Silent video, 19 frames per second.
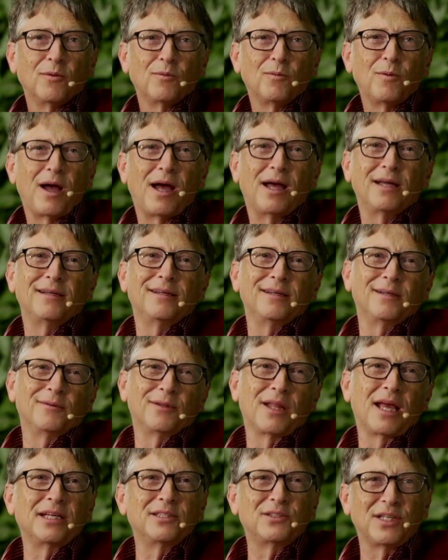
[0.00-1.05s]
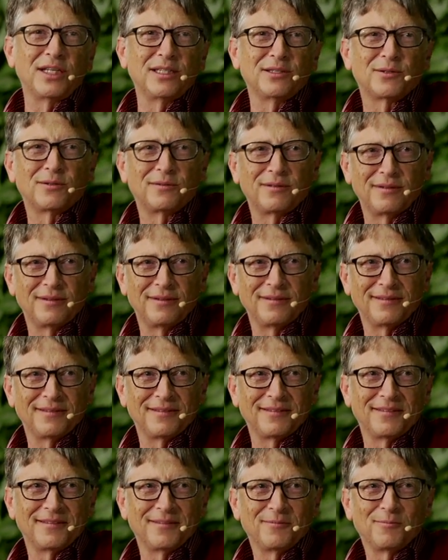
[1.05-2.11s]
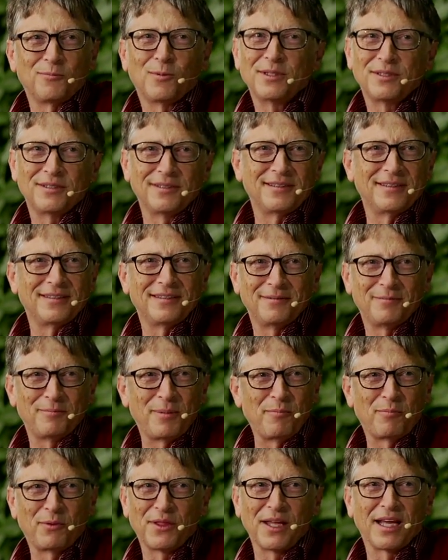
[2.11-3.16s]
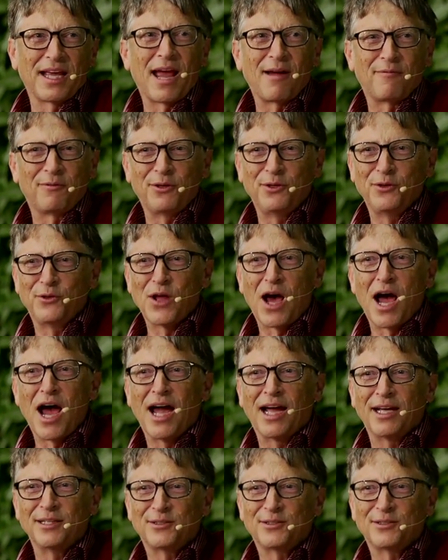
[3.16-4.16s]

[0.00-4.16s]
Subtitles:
Well, legacy is what people think after you die.